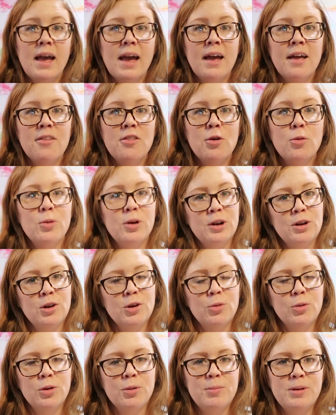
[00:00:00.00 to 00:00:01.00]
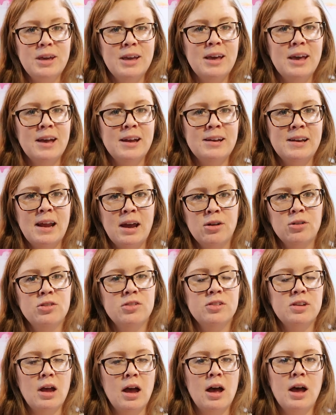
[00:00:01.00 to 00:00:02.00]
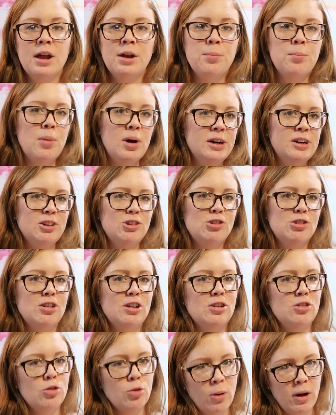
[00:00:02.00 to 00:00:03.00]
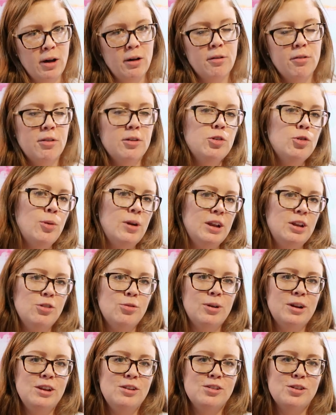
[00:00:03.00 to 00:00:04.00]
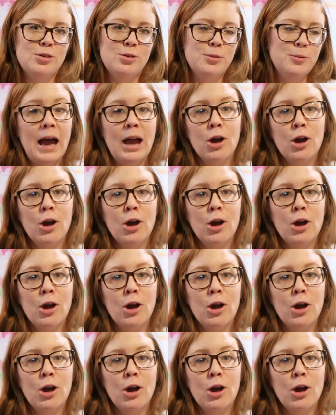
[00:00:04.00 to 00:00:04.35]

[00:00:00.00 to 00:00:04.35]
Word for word: And the winner will be announced on March twelfth, twenty twenty-two.